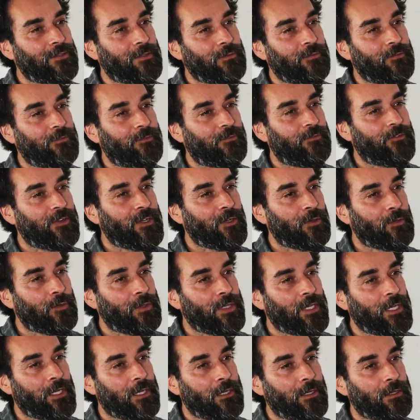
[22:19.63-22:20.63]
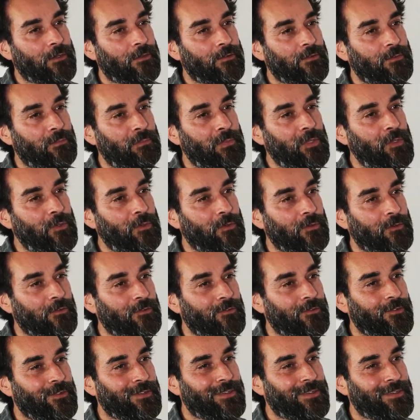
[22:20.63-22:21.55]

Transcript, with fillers: to feel the earth move.